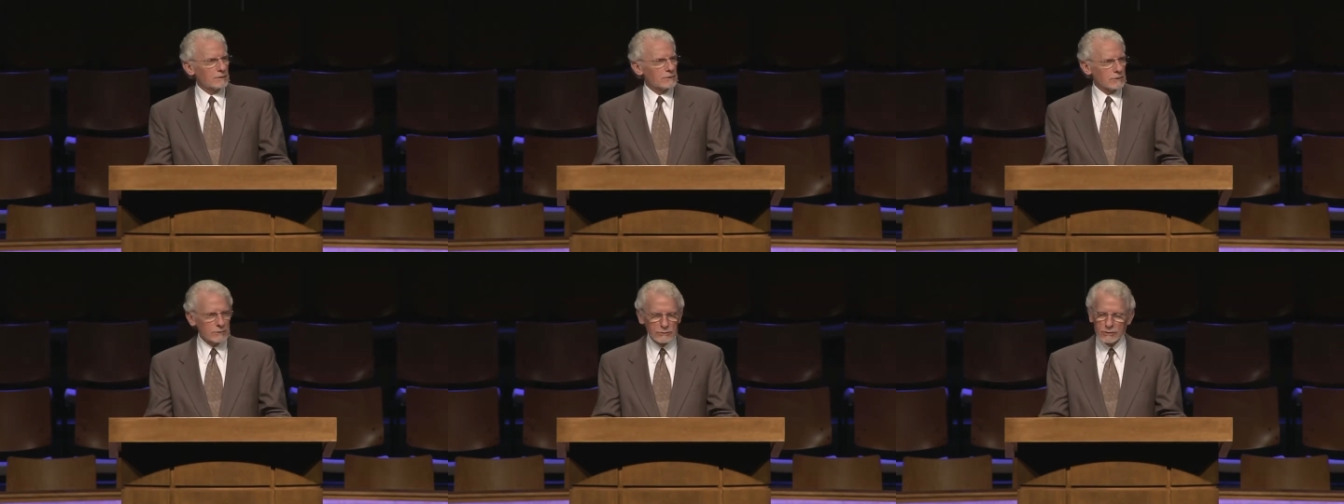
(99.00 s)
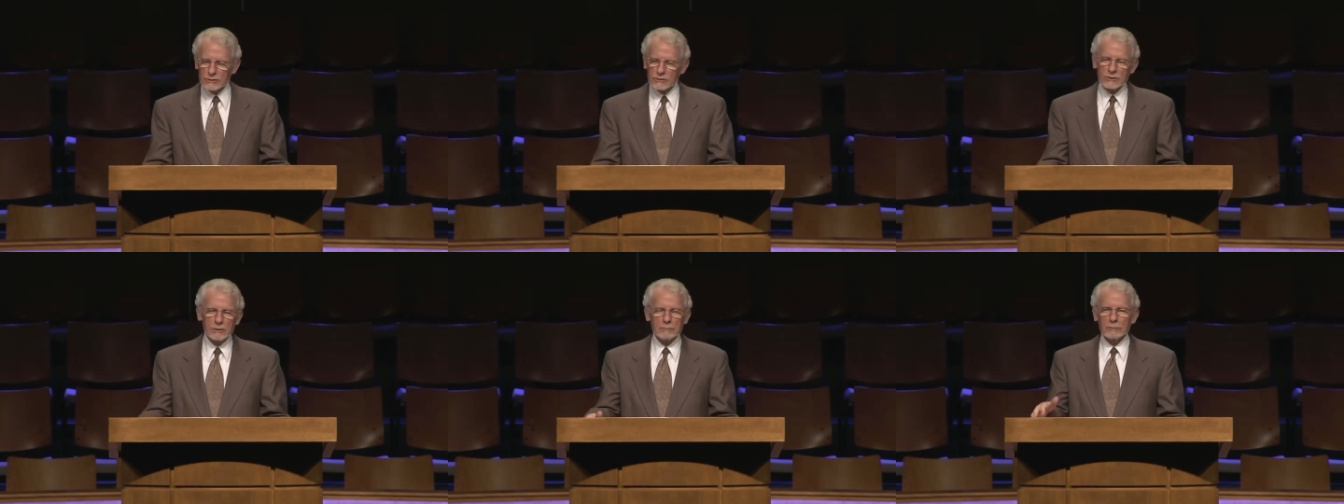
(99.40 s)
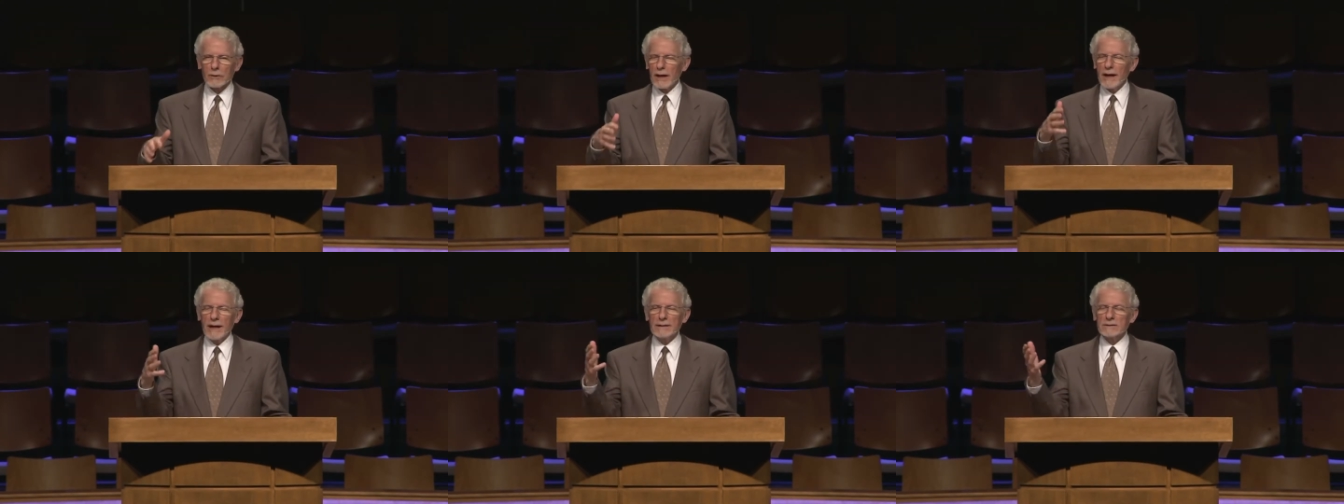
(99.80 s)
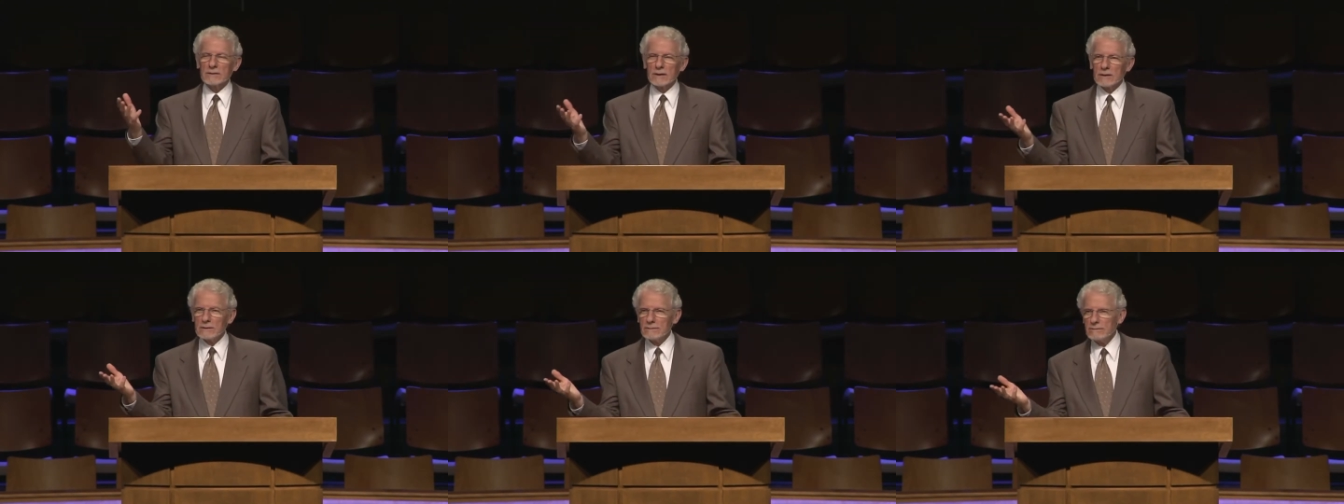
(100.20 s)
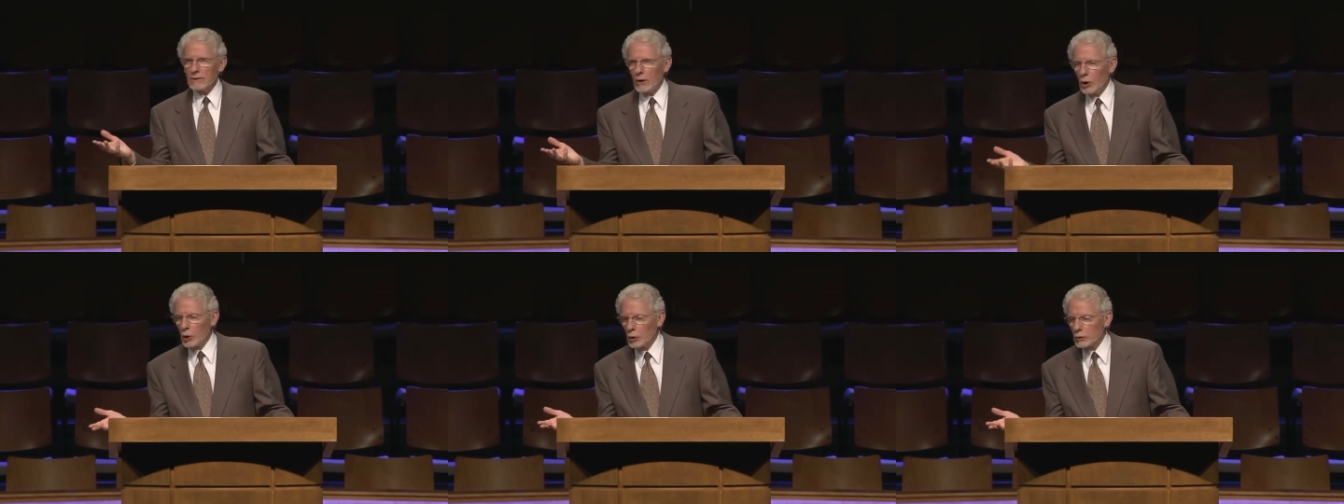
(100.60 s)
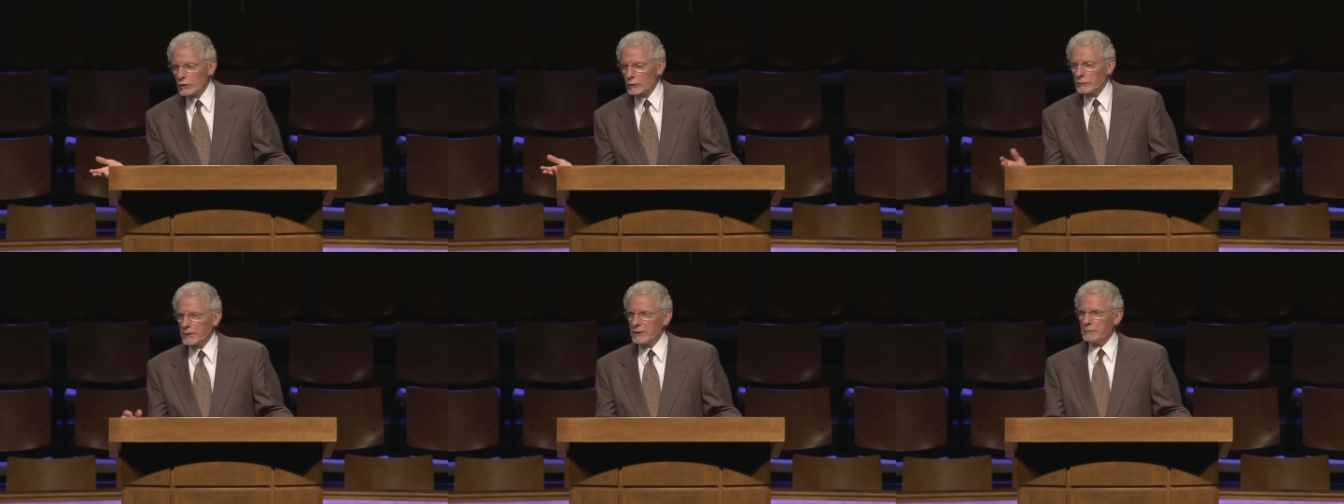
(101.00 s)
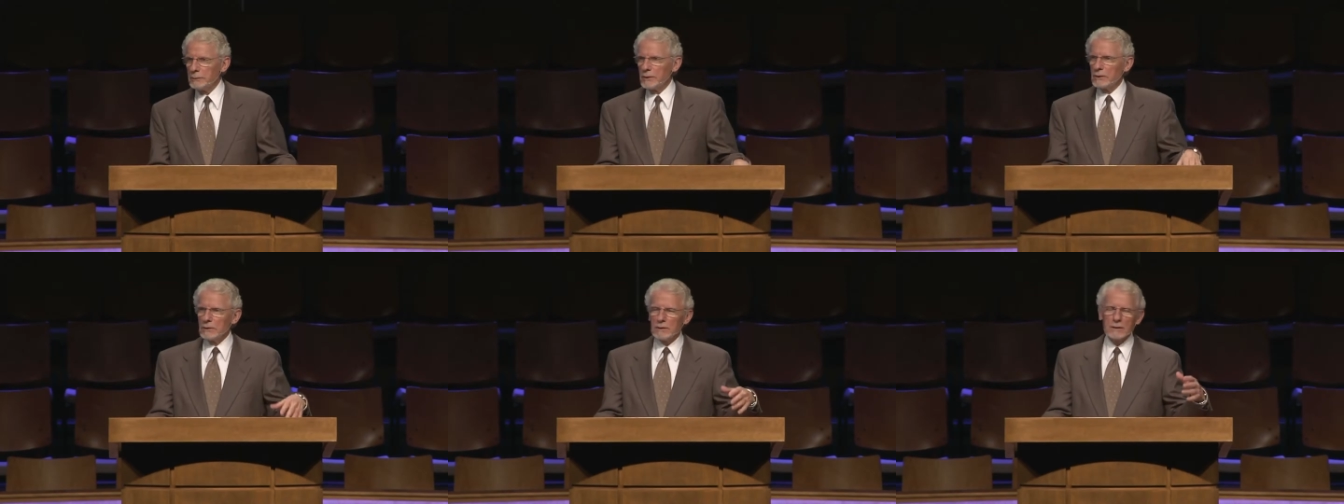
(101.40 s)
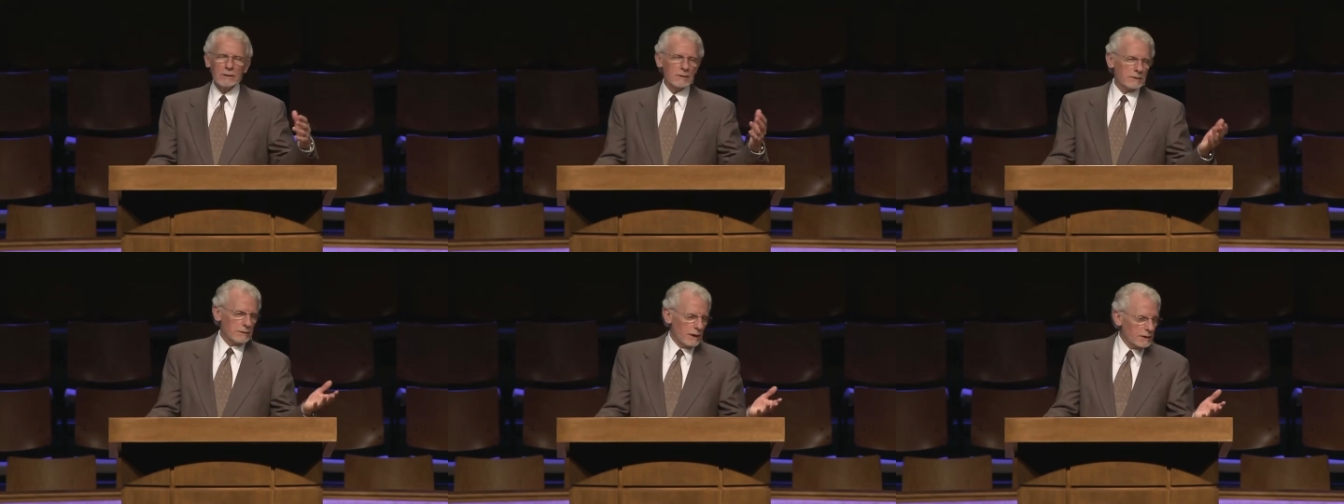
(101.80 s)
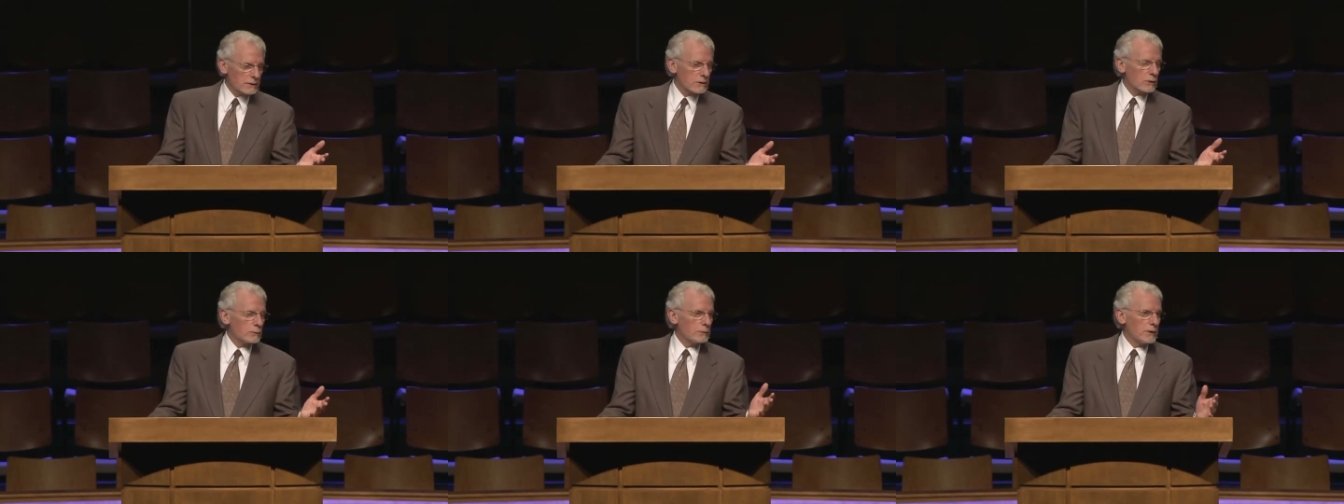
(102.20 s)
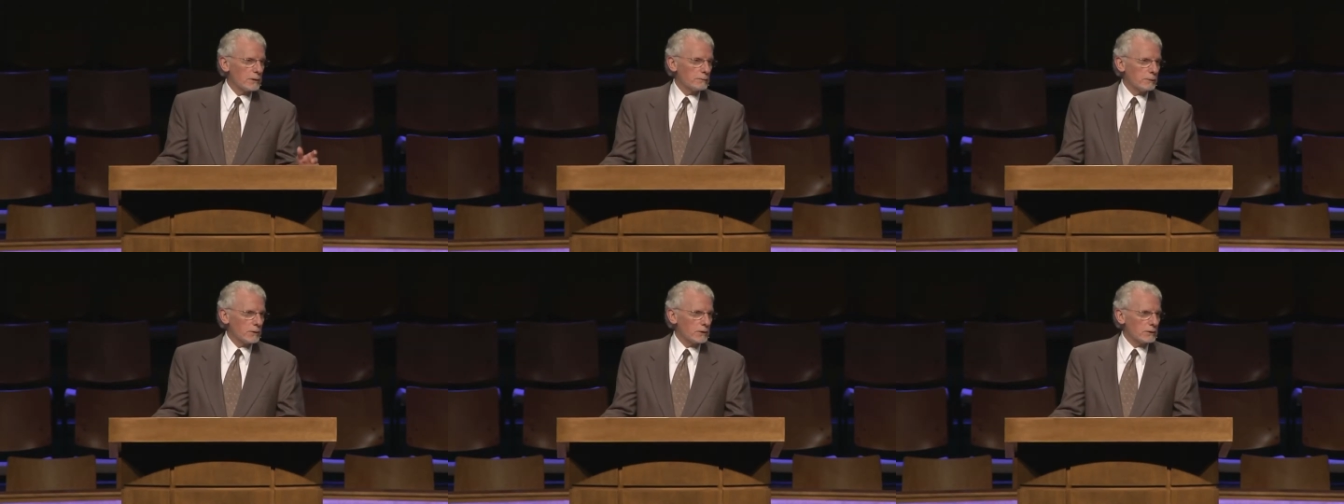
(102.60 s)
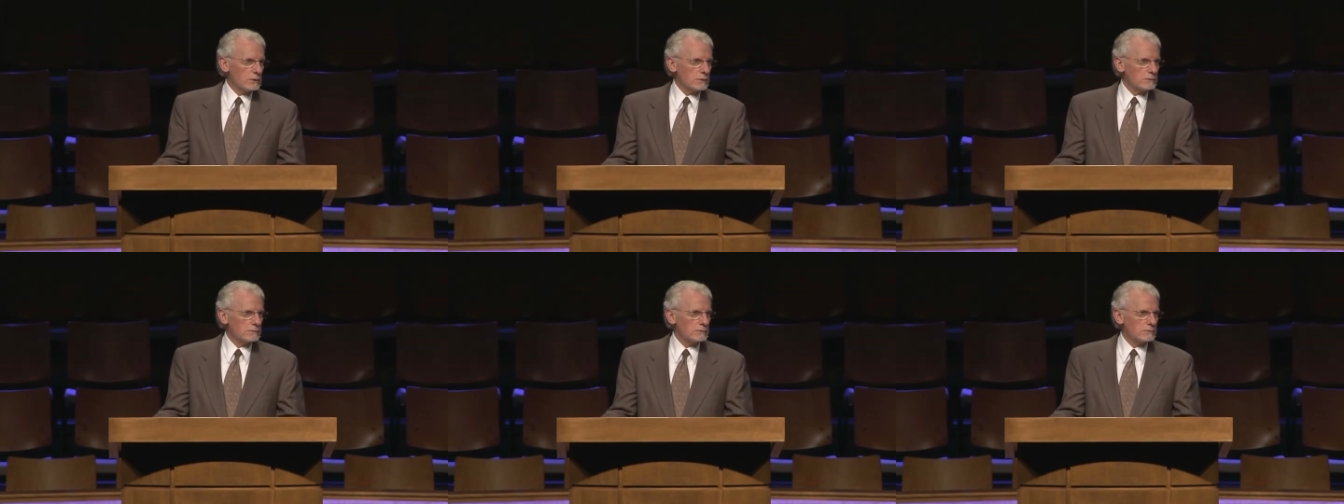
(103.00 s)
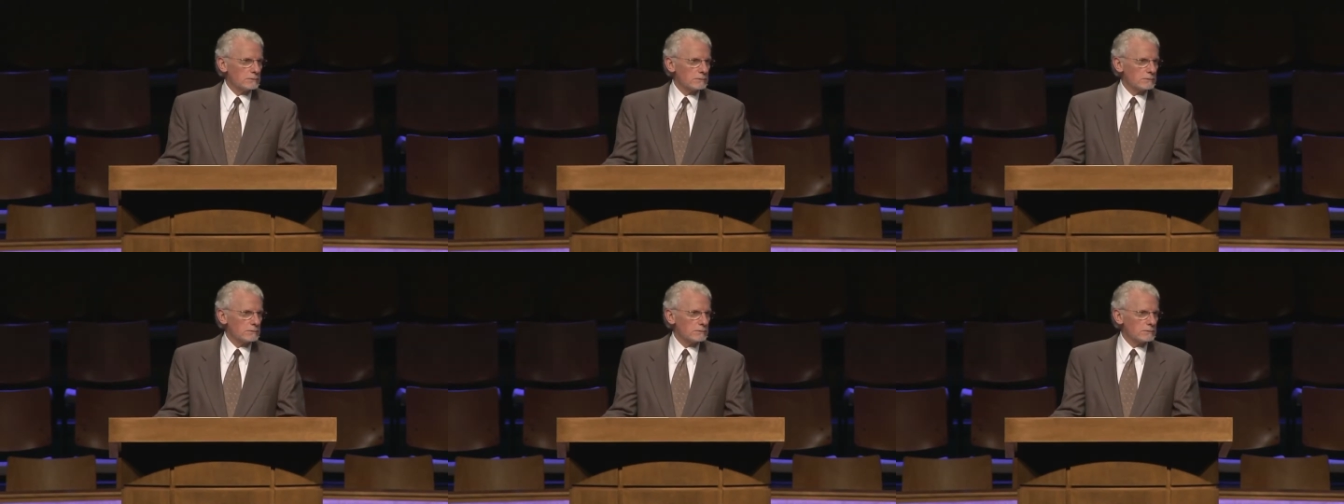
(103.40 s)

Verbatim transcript: Church is comprised of older people, younger people,